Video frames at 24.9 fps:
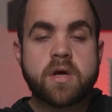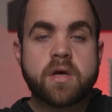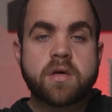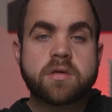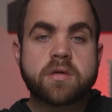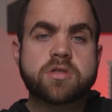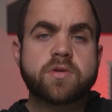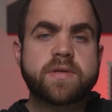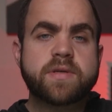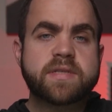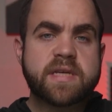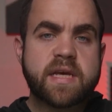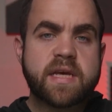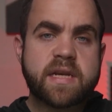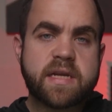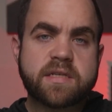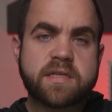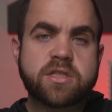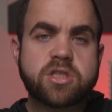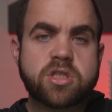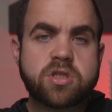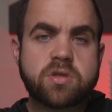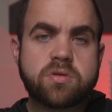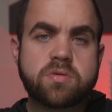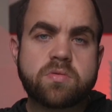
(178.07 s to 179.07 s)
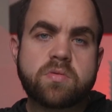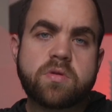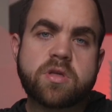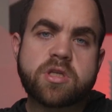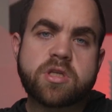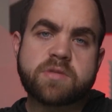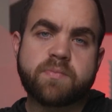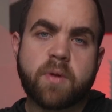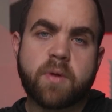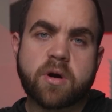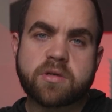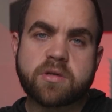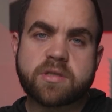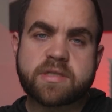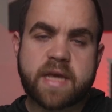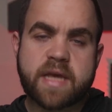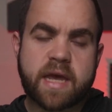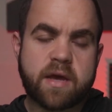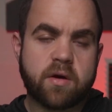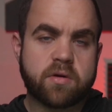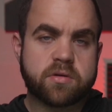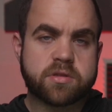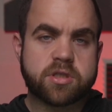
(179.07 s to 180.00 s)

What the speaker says: So let's get into the smart scale.